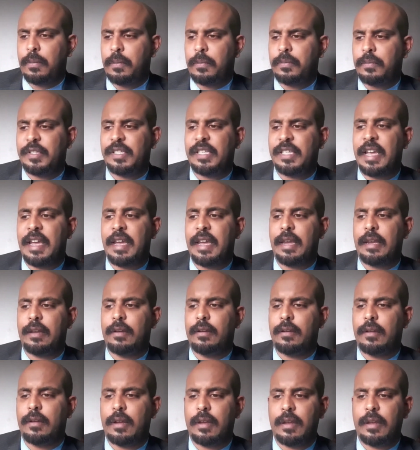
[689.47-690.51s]
saying,
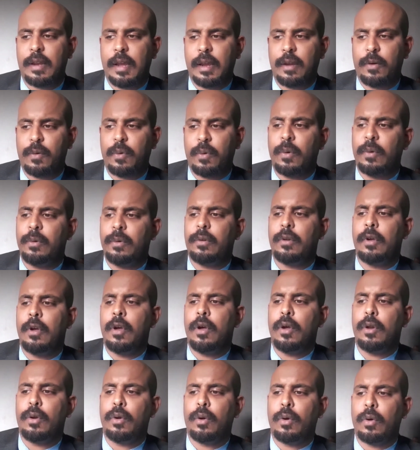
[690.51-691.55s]
and I quote,
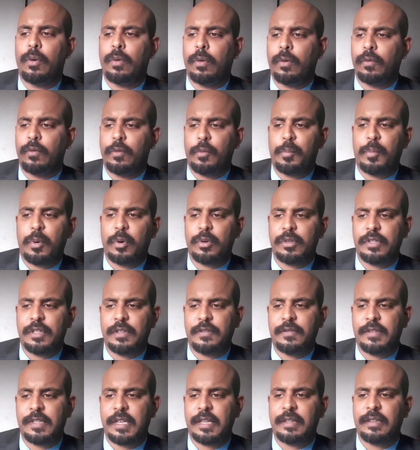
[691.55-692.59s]
"Local reports have
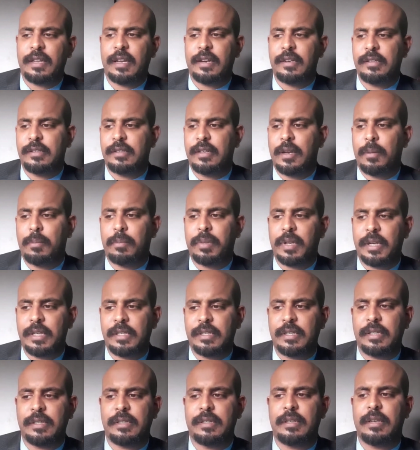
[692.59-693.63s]
said that in some
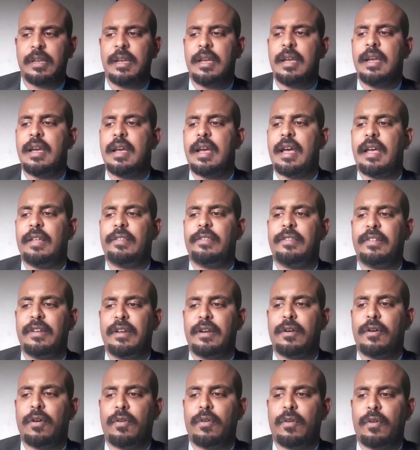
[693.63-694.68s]
places,
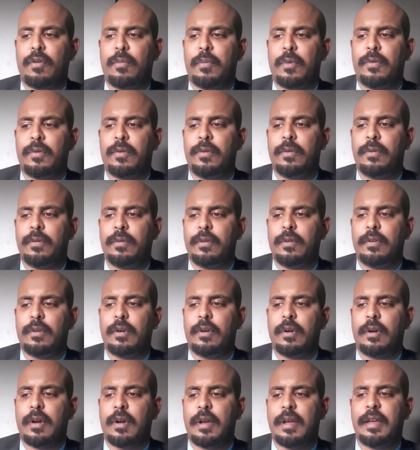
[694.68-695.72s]
ethnic Oromo
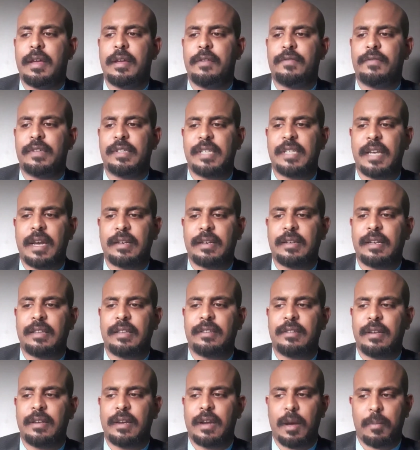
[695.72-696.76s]
have attacked
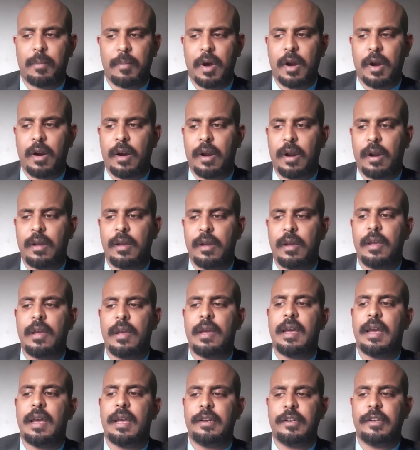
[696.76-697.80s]
ethnic Amhara.
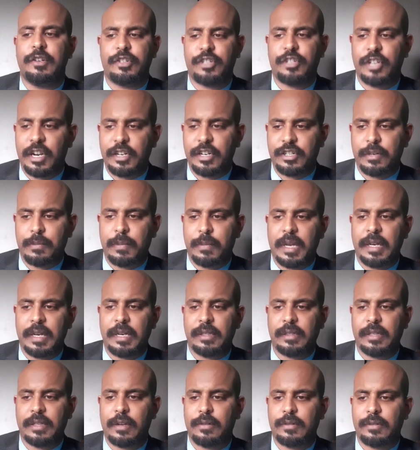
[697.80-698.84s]
And in Shashamane
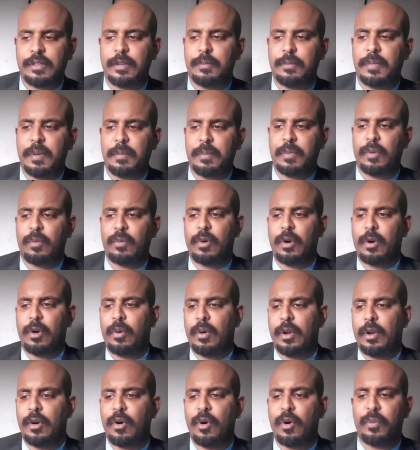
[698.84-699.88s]
town, some people were
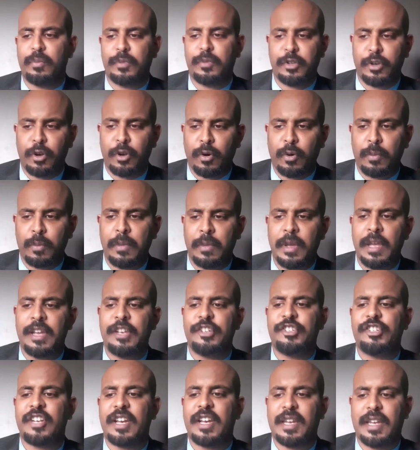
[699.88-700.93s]
going home to home,
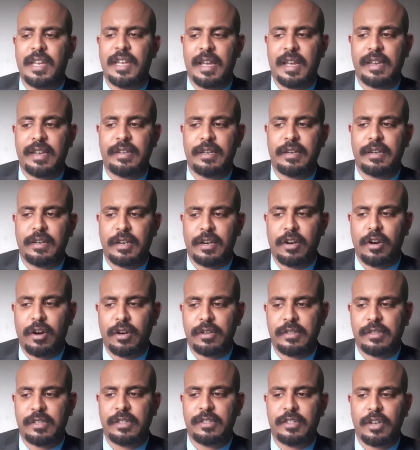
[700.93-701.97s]
checking identity
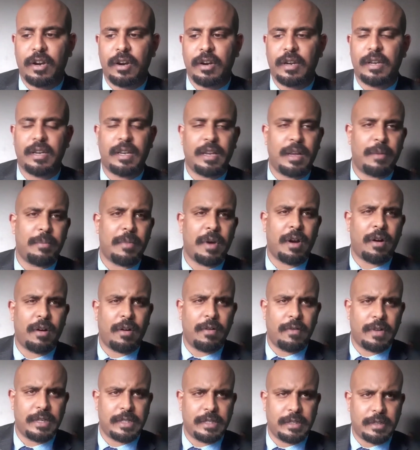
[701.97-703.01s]
cards and targeting Amhara
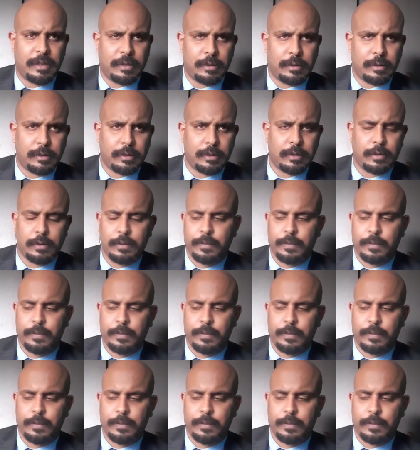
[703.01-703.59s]
residents."